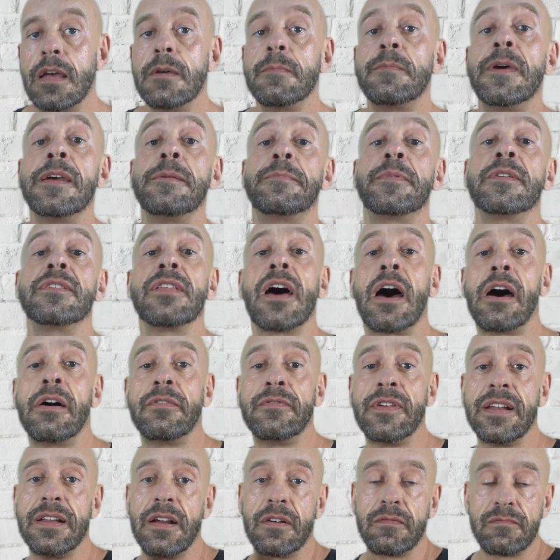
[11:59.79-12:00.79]
People that
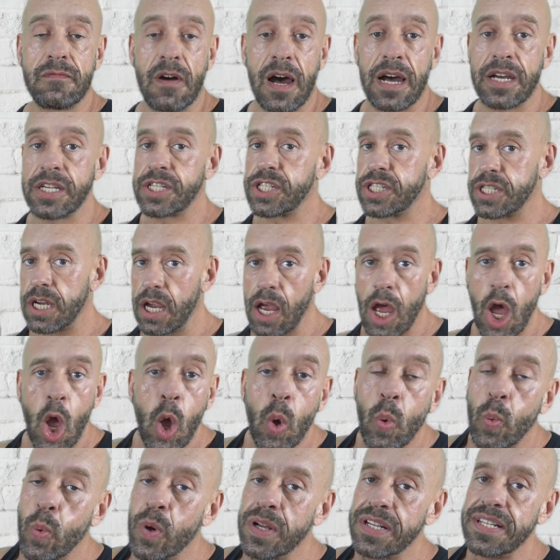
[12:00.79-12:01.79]
are in a rush
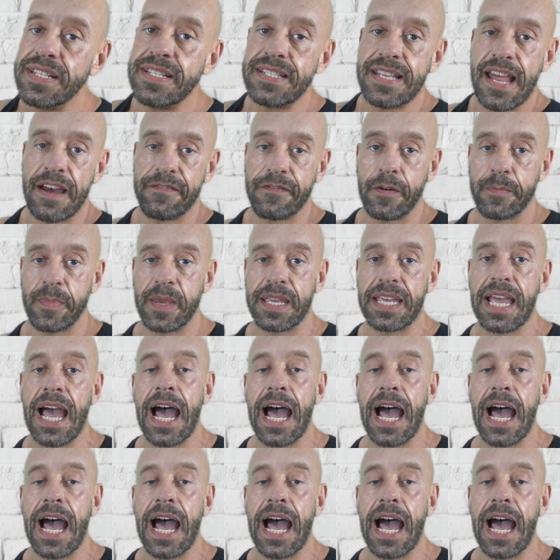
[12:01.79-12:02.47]
will never be